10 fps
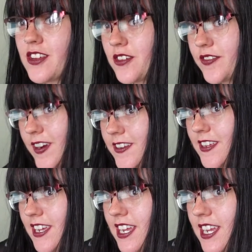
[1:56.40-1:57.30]

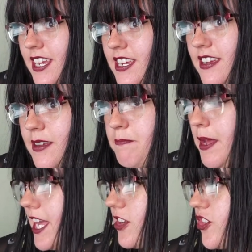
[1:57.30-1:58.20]
university
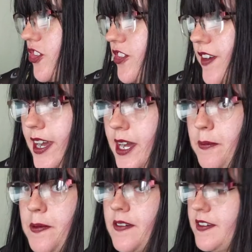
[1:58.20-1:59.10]
page
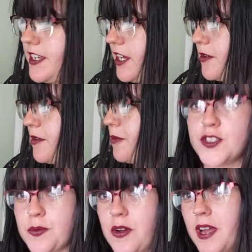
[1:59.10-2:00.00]
up now.
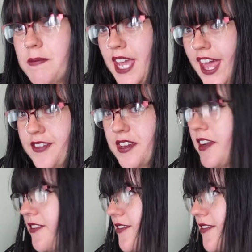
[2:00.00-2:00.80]
So what I'm gathering